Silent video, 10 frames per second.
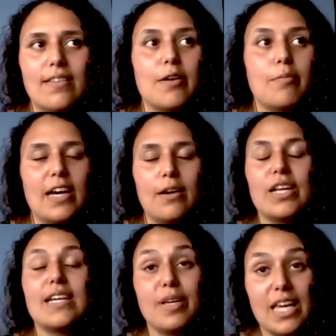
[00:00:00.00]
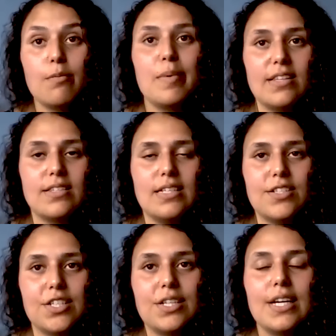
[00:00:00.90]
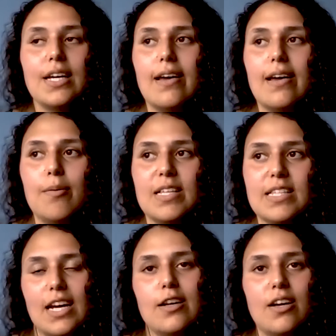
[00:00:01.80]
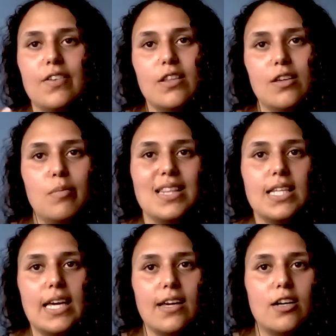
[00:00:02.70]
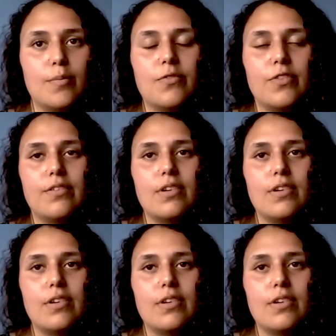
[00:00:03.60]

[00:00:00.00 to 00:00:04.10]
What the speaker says: like when I became a maths teacher and started having the monthly income,